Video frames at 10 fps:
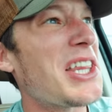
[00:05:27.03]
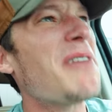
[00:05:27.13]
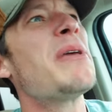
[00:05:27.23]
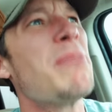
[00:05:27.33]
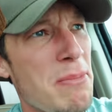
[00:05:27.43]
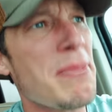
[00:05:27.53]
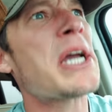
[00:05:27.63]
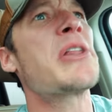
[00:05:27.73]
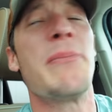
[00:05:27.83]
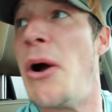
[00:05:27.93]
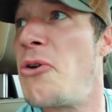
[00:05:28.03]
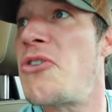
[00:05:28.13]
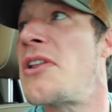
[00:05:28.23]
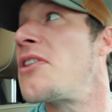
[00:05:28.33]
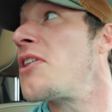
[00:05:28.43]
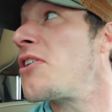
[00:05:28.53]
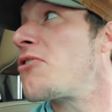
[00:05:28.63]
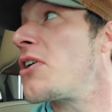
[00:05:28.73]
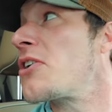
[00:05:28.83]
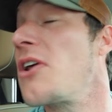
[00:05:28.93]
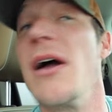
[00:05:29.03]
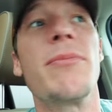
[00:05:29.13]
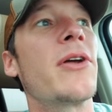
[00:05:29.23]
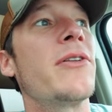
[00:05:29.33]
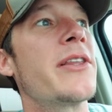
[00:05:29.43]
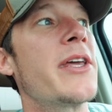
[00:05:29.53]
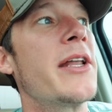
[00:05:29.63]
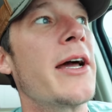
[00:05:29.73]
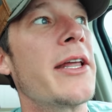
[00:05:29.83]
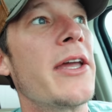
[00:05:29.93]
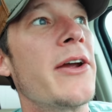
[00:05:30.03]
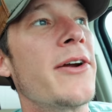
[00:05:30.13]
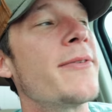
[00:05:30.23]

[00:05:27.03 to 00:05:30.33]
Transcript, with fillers: It's giving me mixed emotions, this truck stop, so let's get out of here.